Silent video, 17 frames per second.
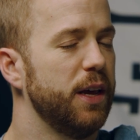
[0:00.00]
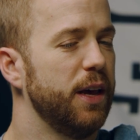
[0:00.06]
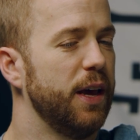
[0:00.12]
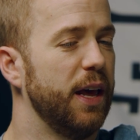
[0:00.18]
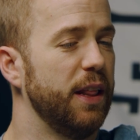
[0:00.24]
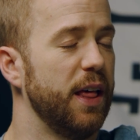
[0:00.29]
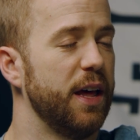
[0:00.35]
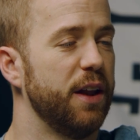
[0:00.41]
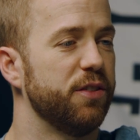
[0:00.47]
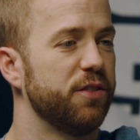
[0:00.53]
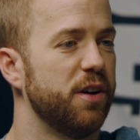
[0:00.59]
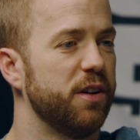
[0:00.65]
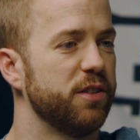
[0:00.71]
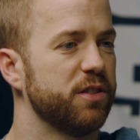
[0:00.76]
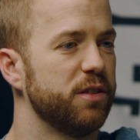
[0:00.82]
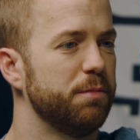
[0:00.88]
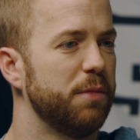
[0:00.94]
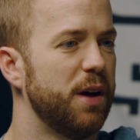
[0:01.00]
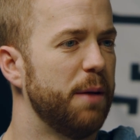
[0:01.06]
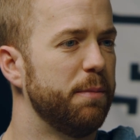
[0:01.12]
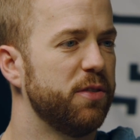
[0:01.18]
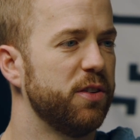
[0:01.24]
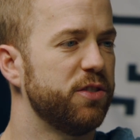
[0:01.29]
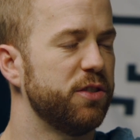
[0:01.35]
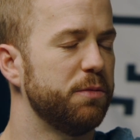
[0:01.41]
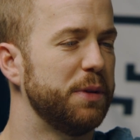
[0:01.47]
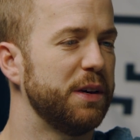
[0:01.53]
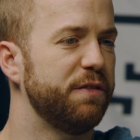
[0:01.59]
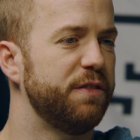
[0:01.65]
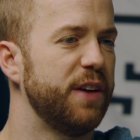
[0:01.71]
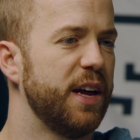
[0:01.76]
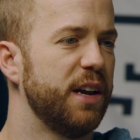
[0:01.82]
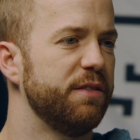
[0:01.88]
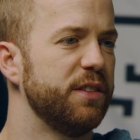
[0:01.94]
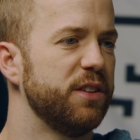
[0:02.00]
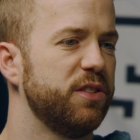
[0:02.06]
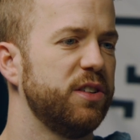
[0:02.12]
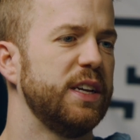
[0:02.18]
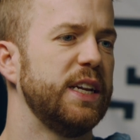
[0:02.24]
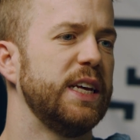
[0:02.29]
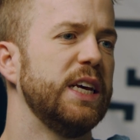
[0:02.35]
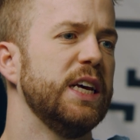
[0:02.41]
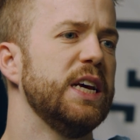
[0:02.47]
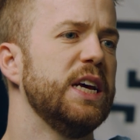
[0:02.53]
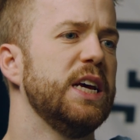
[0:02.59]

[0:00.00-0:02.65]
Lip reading: Atlanta's awesome. I'm such a big fan of this city.